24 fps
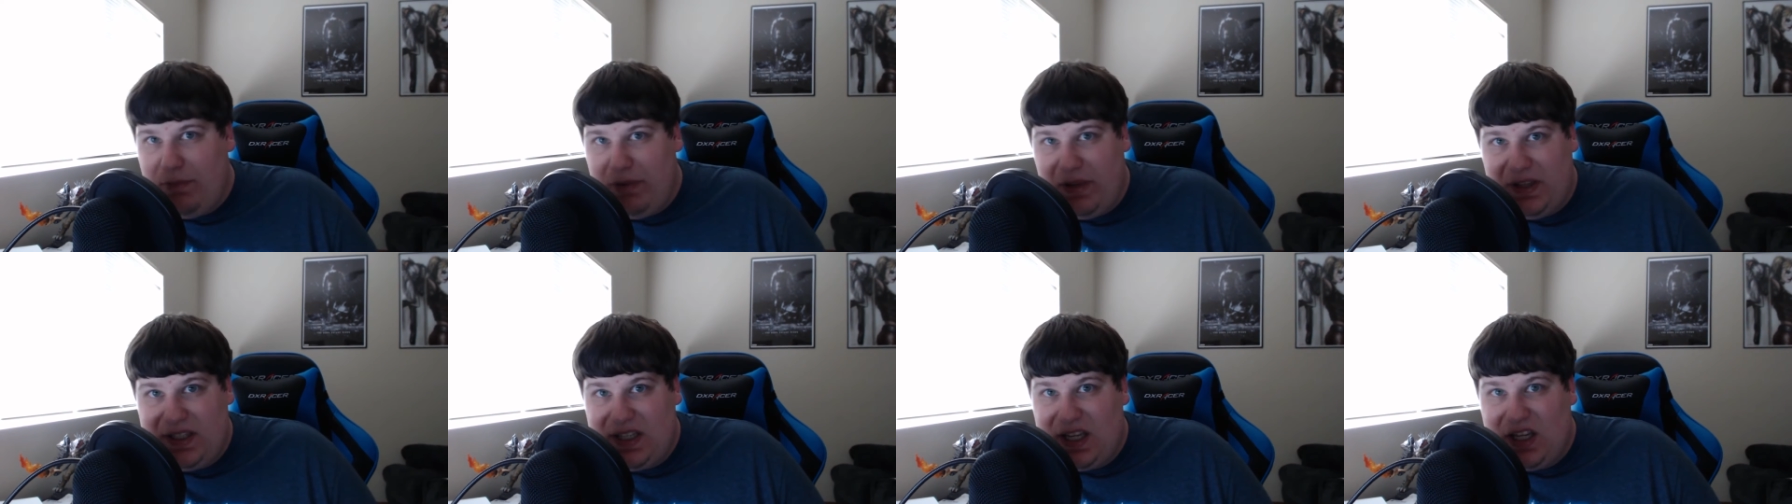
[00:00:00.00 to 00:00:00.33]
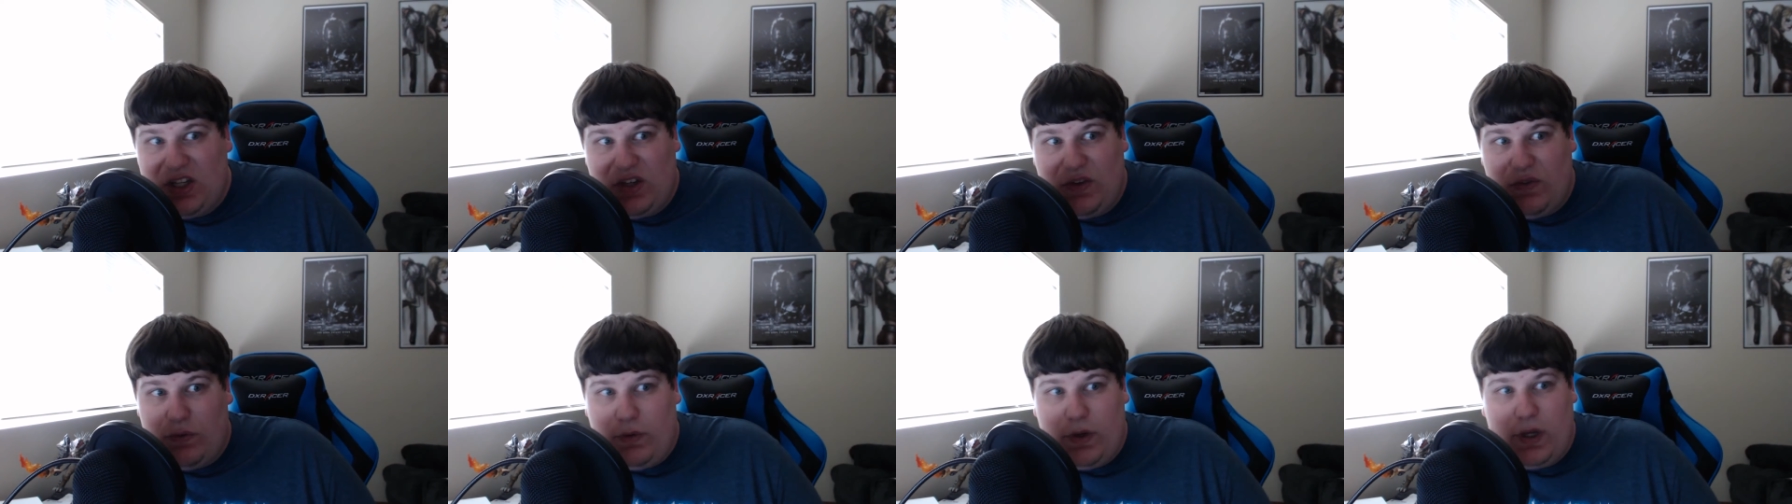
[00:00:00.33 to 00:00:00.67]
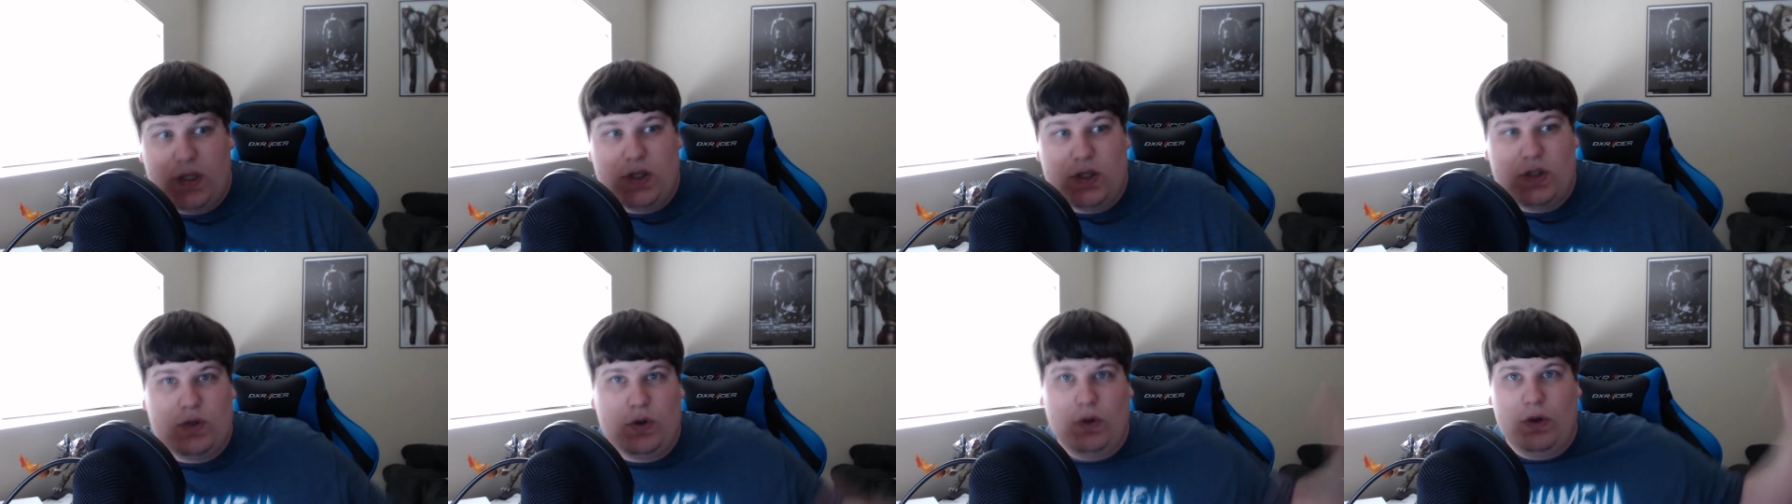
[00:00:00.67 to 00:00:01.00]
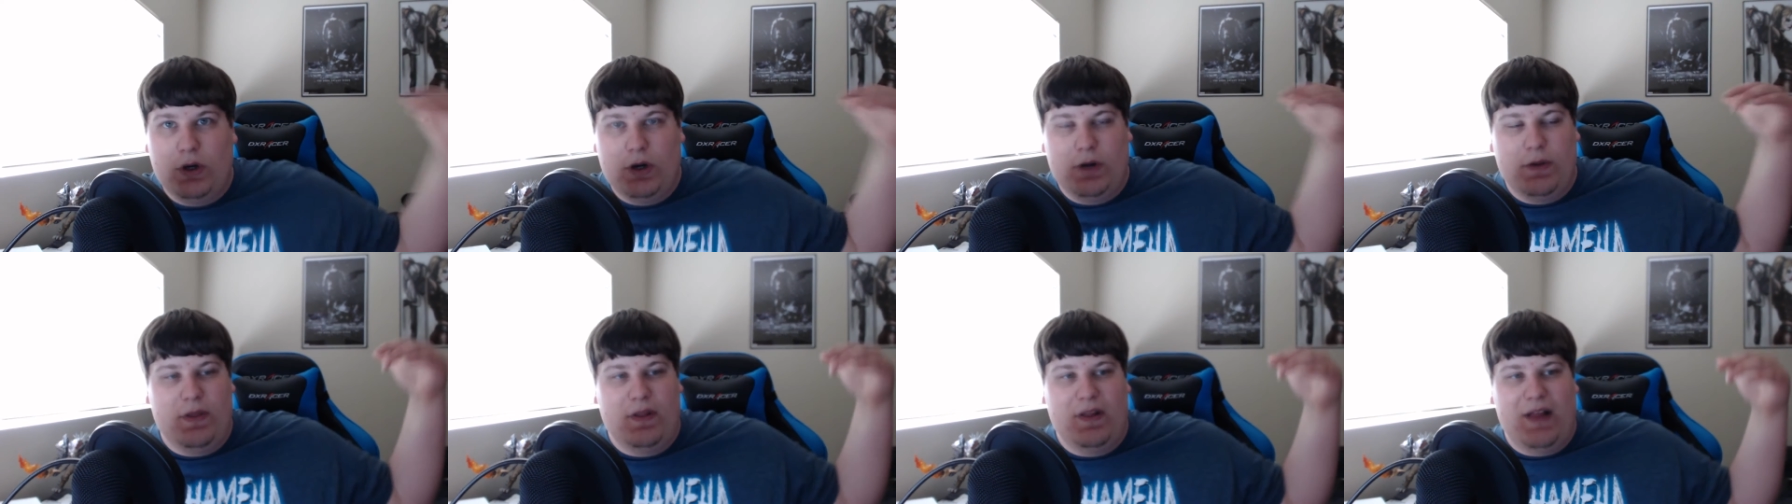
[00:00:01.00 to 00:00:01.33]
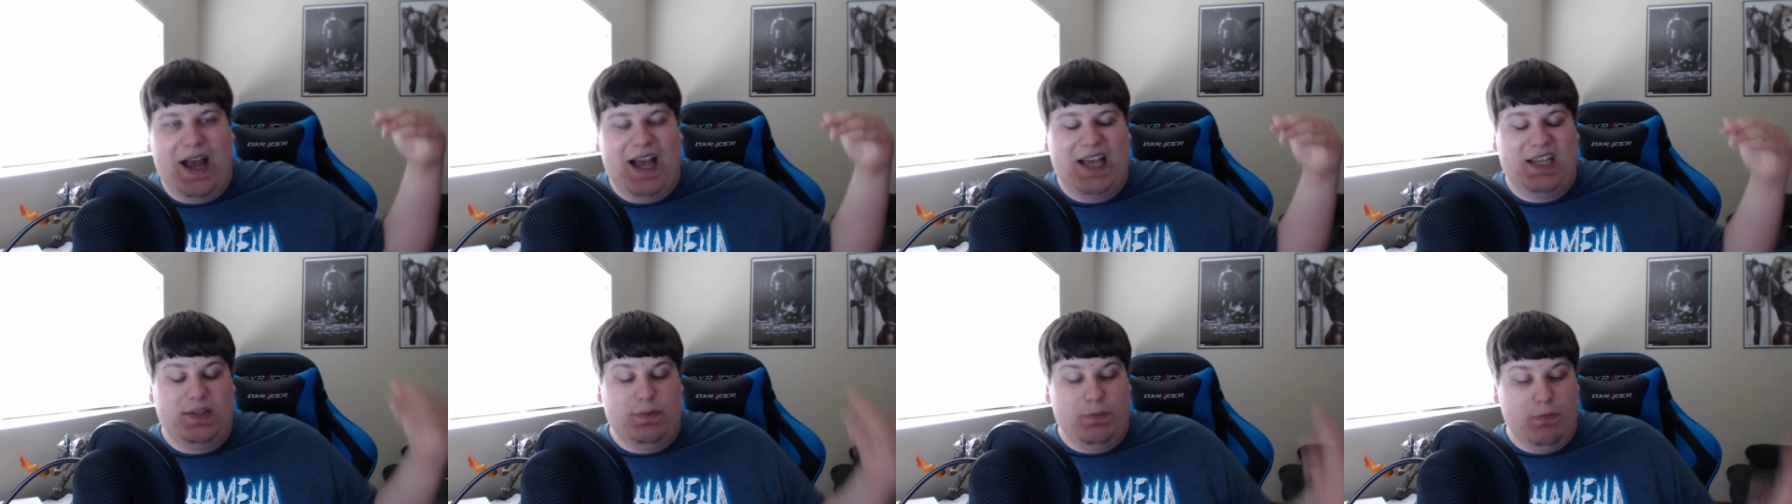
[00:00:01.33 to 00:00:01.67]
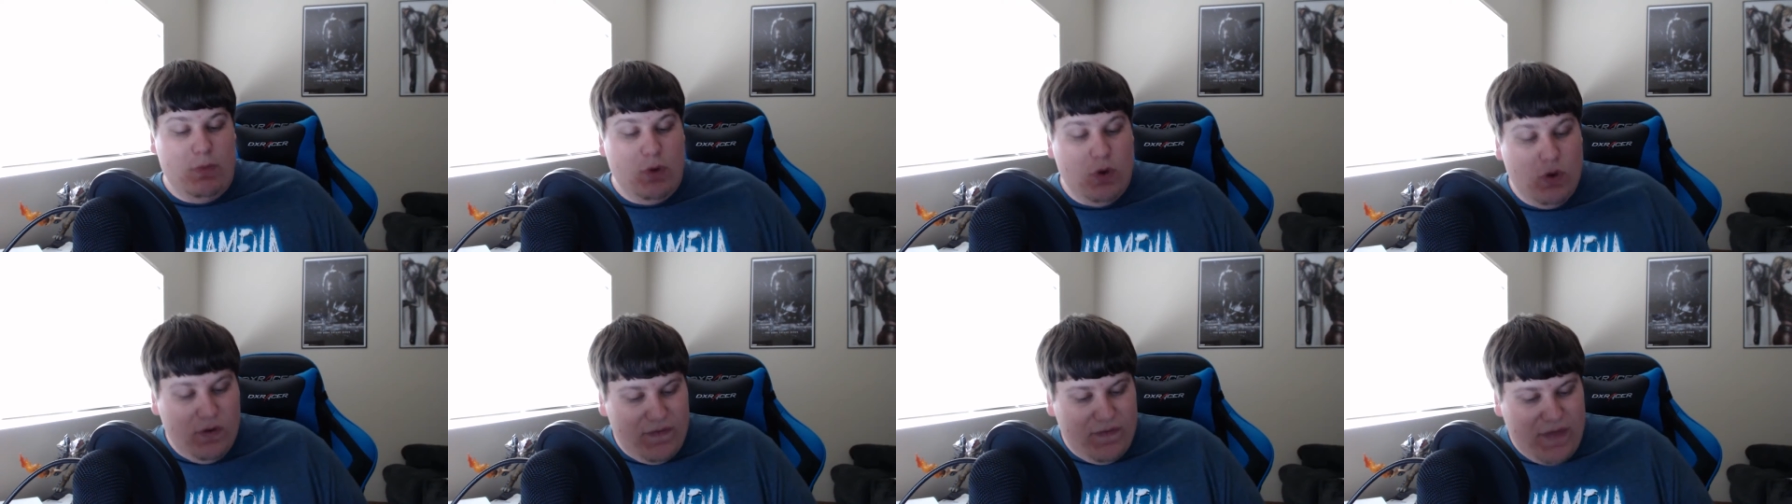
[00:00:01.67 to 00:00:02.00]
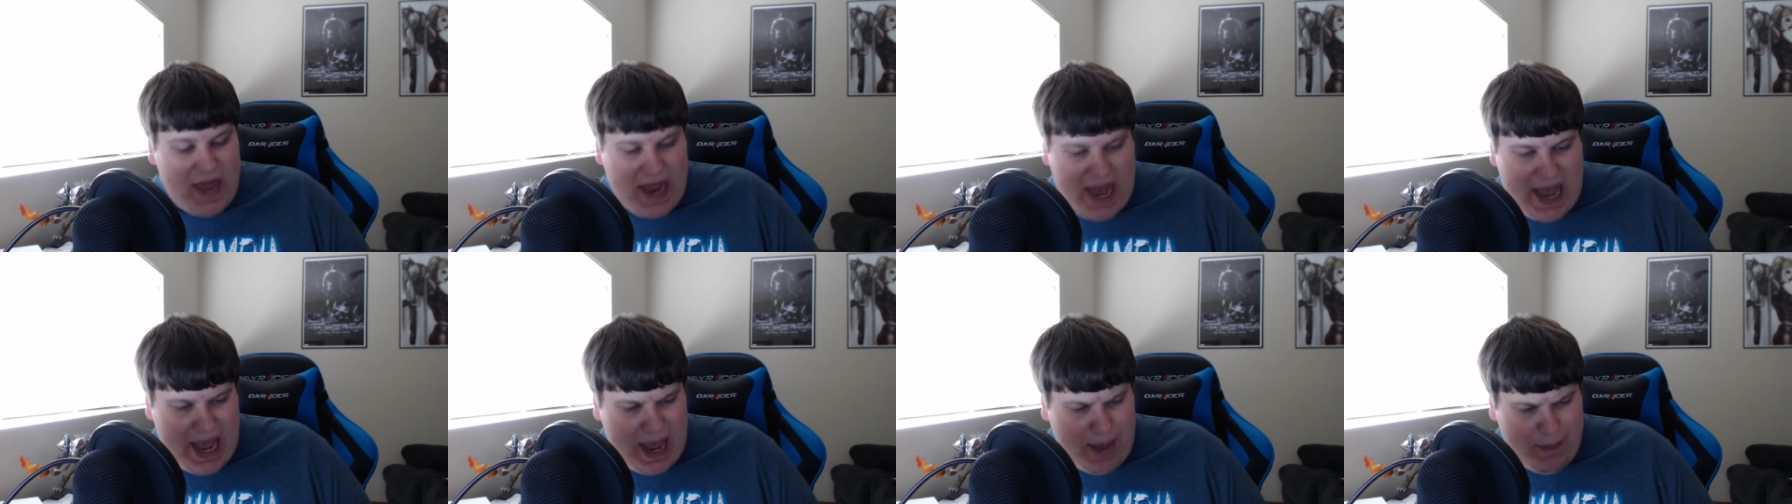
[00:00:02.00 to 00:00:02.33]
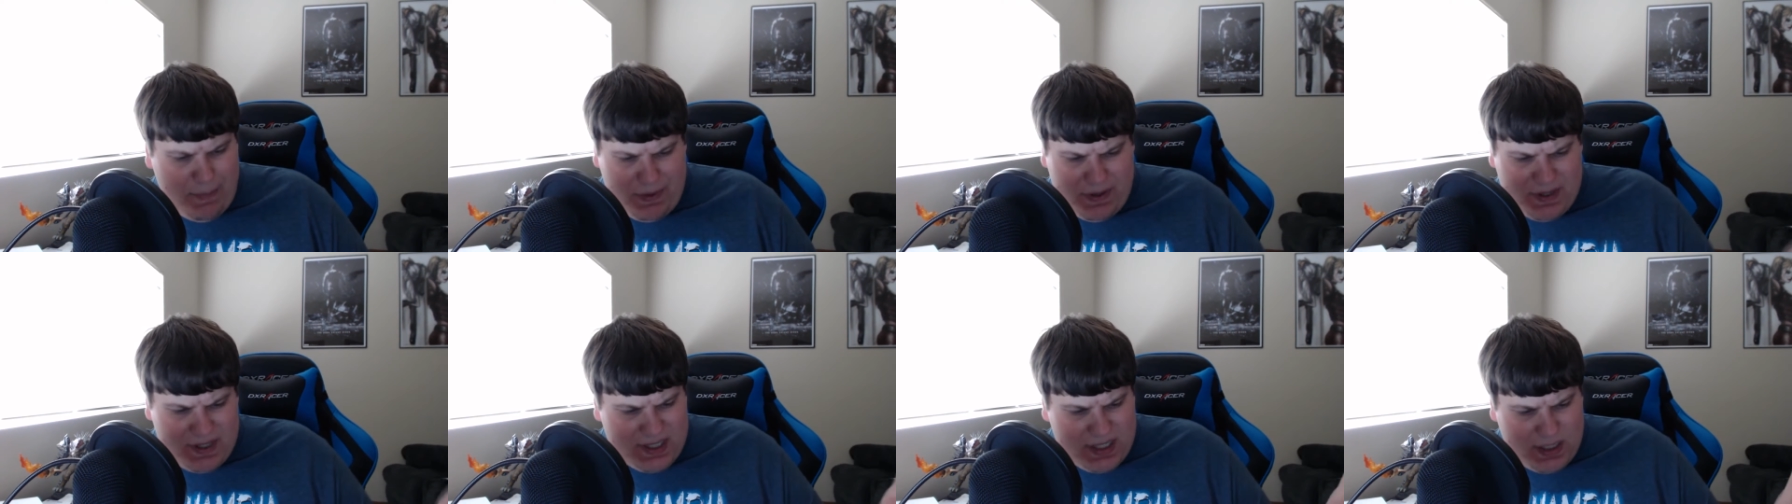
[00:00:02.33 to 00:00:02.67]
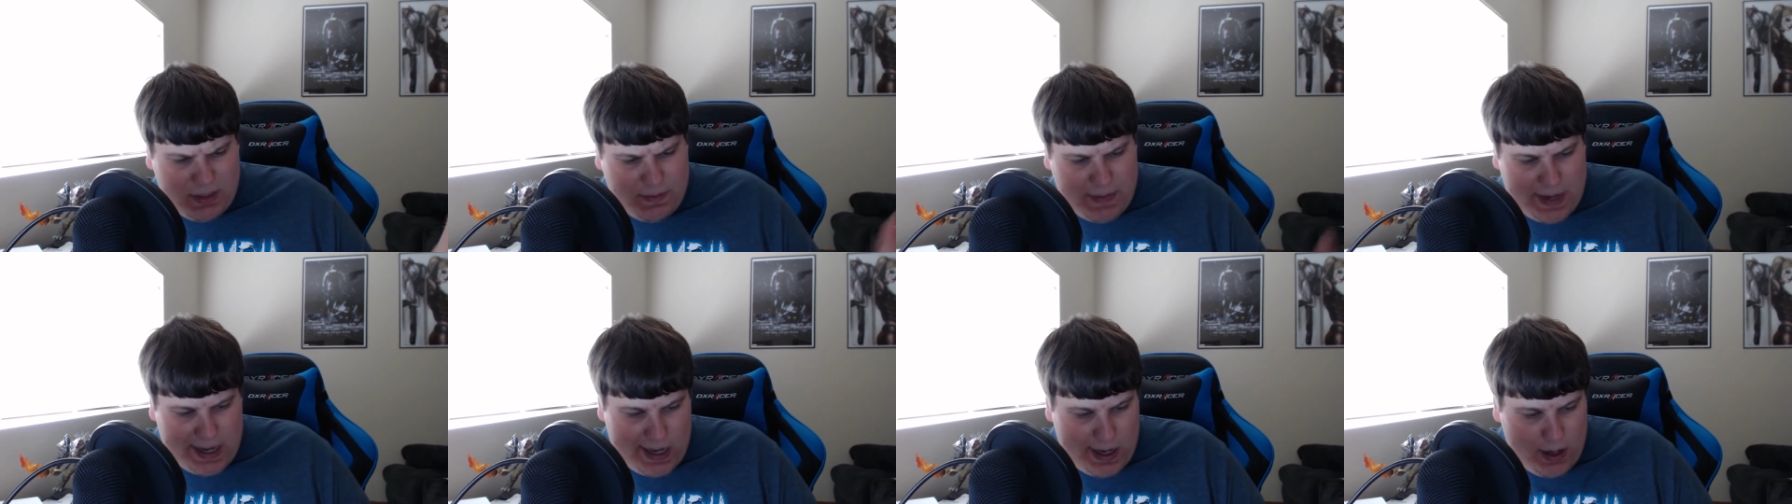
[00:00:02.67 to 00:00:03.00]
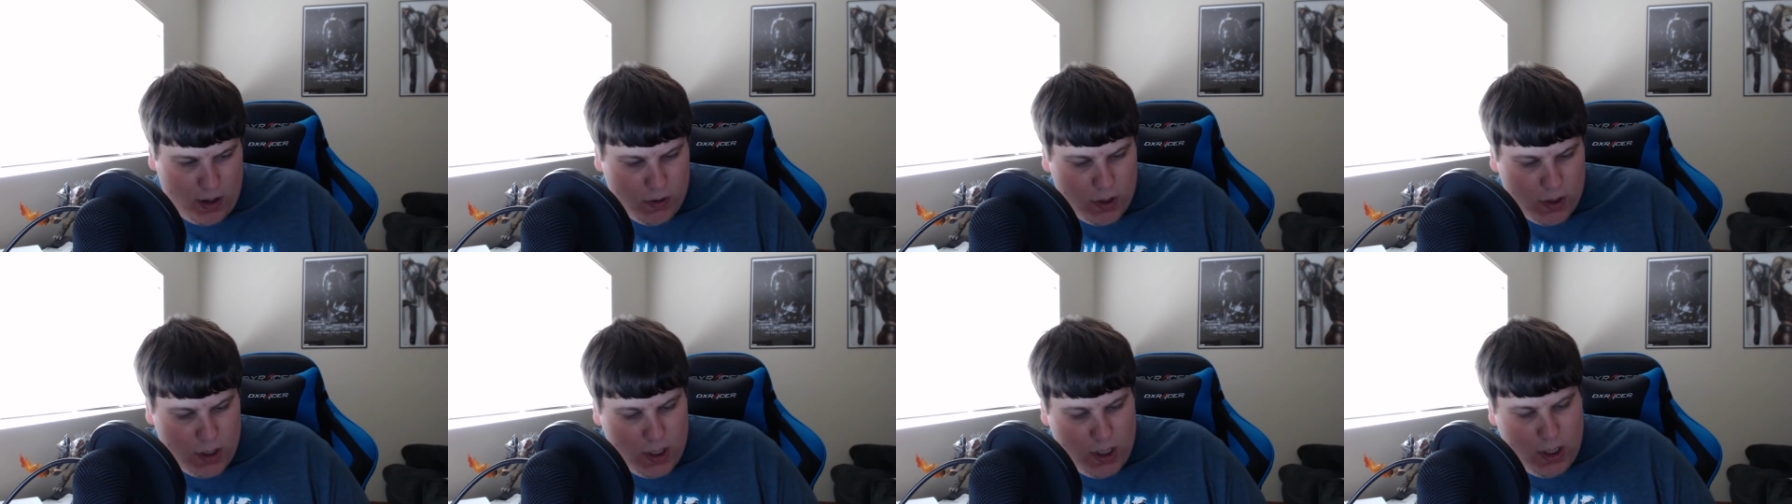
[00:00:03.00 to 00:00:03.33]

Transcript: PlayStation 3 controller in the last move that happened somehow.